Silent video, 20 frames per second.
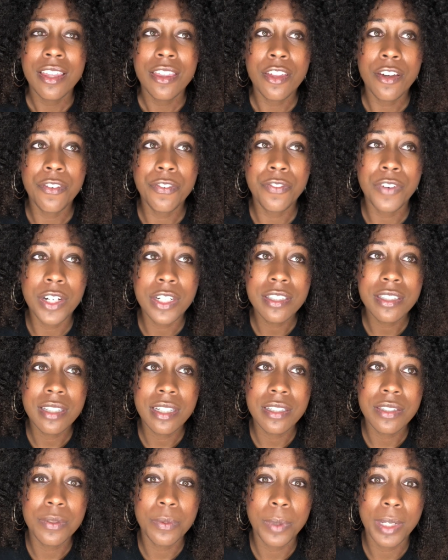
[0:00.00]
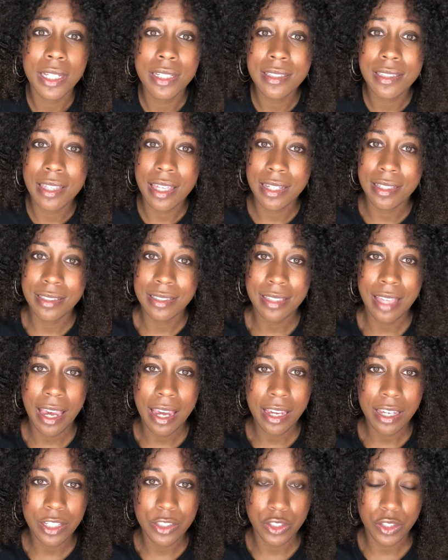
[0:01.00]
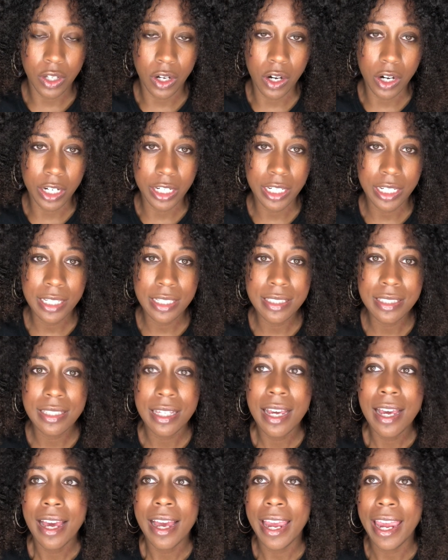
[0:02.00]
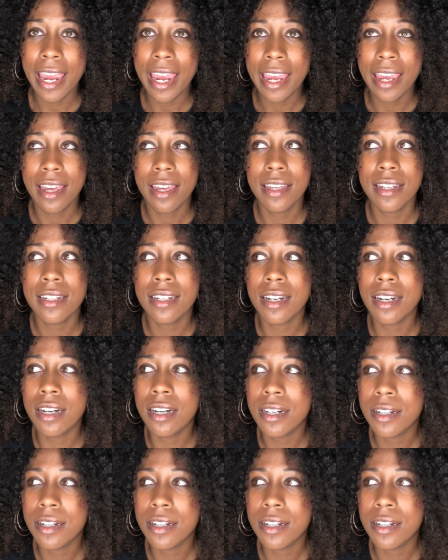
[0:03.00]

The first 6 weeks, they say, is the hardest, and